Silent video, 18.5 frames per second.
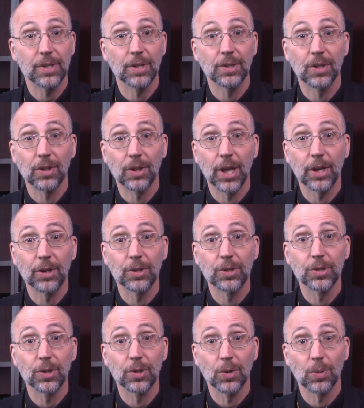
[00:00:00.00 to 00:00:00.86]
in the
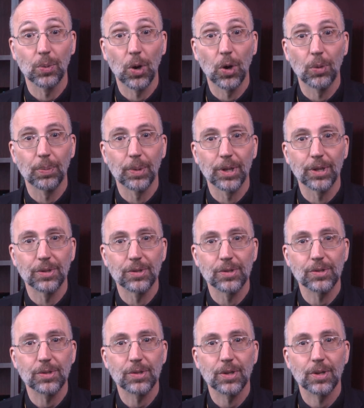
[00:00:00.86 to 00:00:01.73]
letter to the
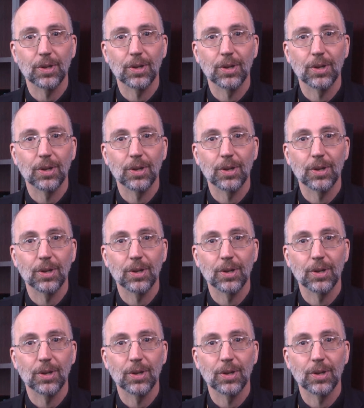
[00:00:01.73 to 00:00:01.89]
Romans.